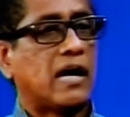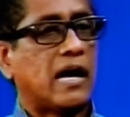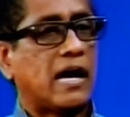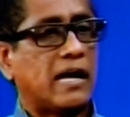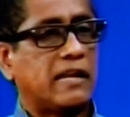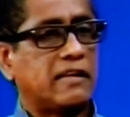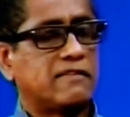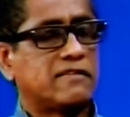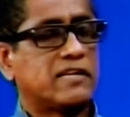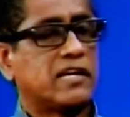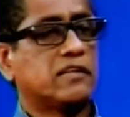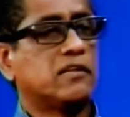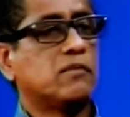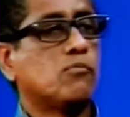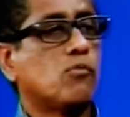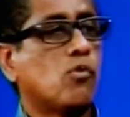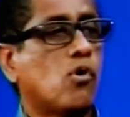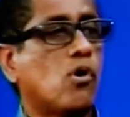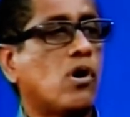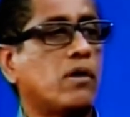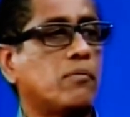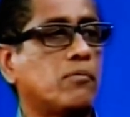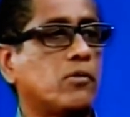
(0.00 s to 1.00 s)
And it's getting
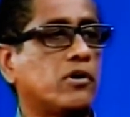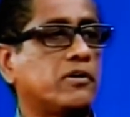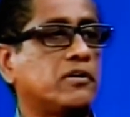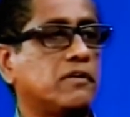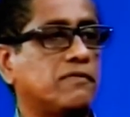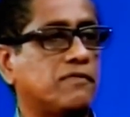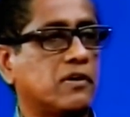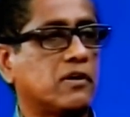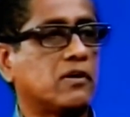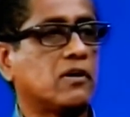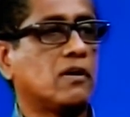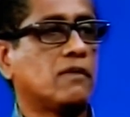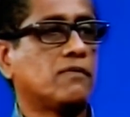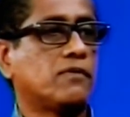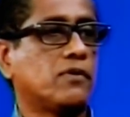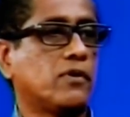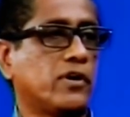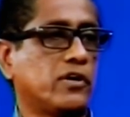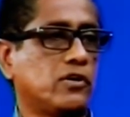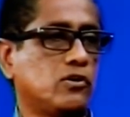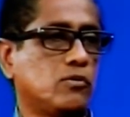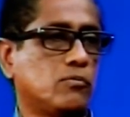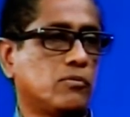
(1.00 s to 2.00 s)
more and more difficult
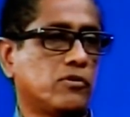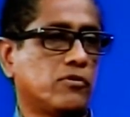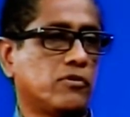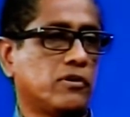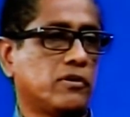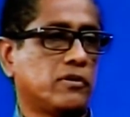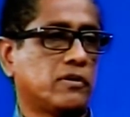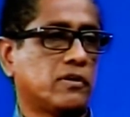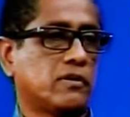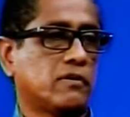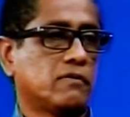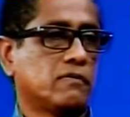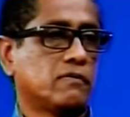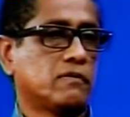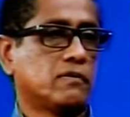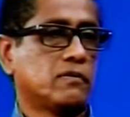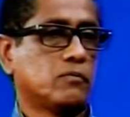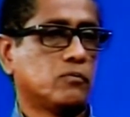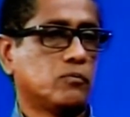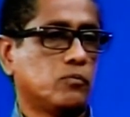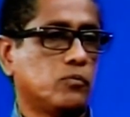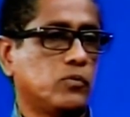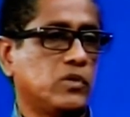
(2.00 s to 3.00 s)
for enumerators.
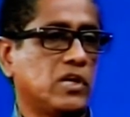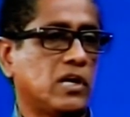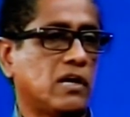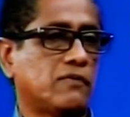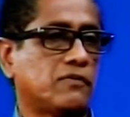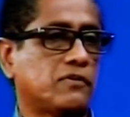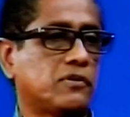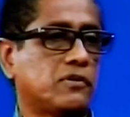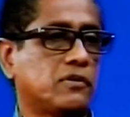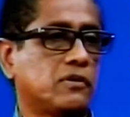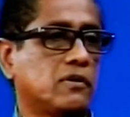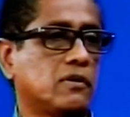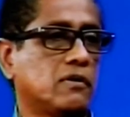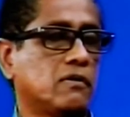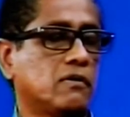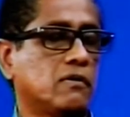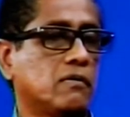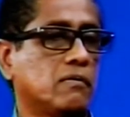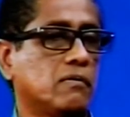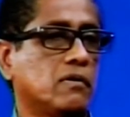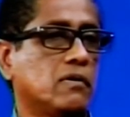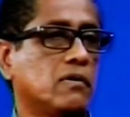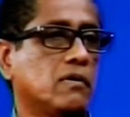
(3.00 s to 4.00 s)
We have to
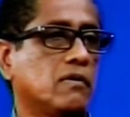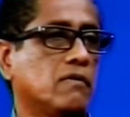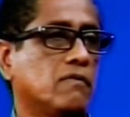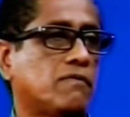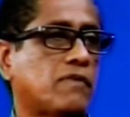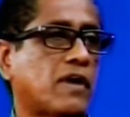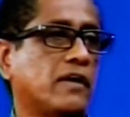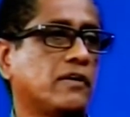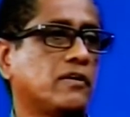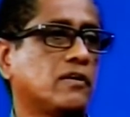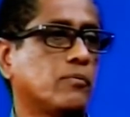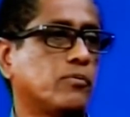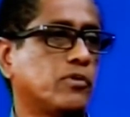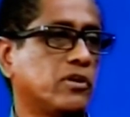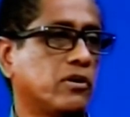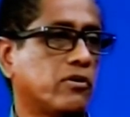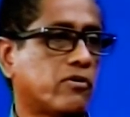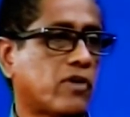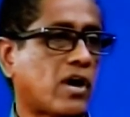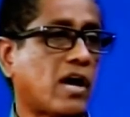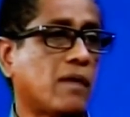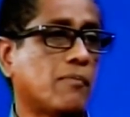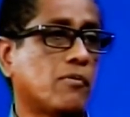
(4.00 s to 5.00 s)
fight up with
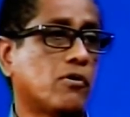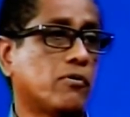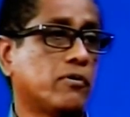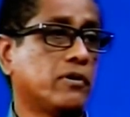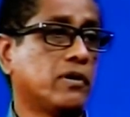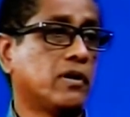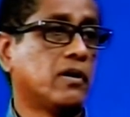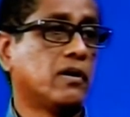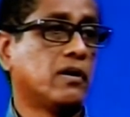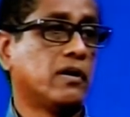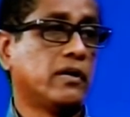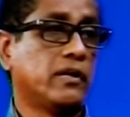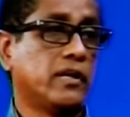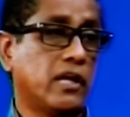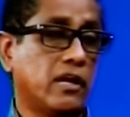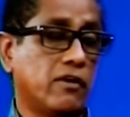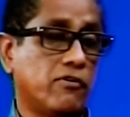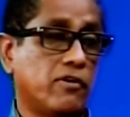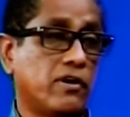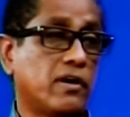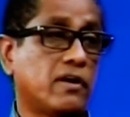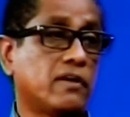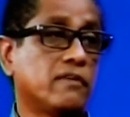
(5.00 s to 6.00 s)
the crime out there in
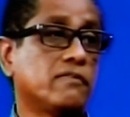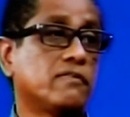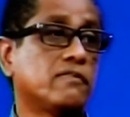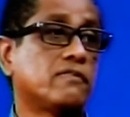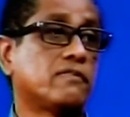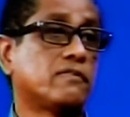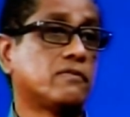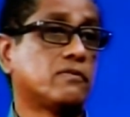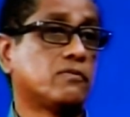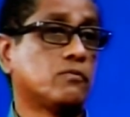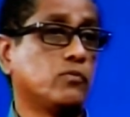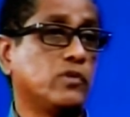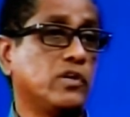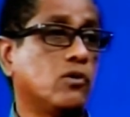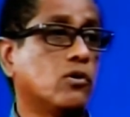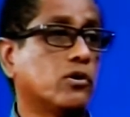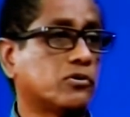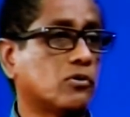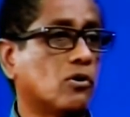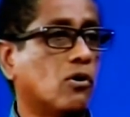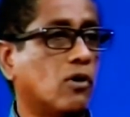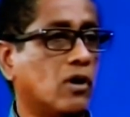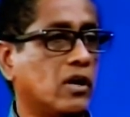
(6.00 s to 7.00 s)
areas, we
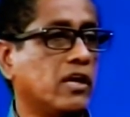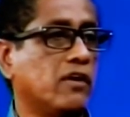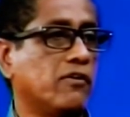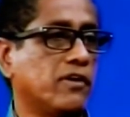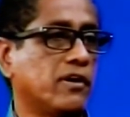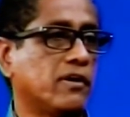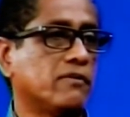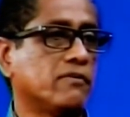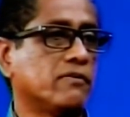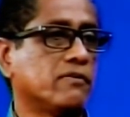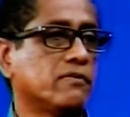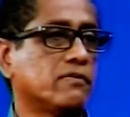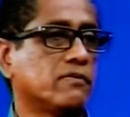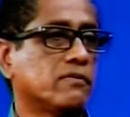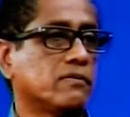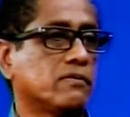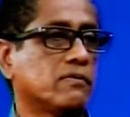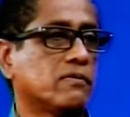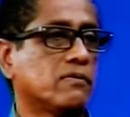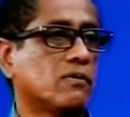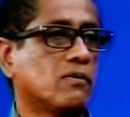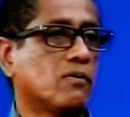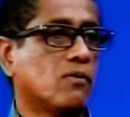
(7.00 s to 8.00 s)
go to all areas,
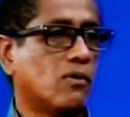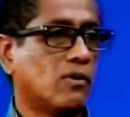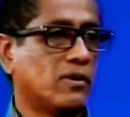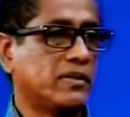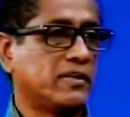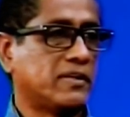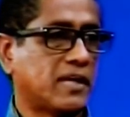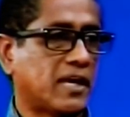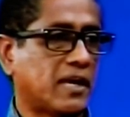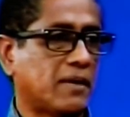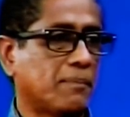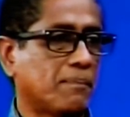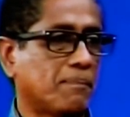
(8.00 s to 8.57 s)
all the time.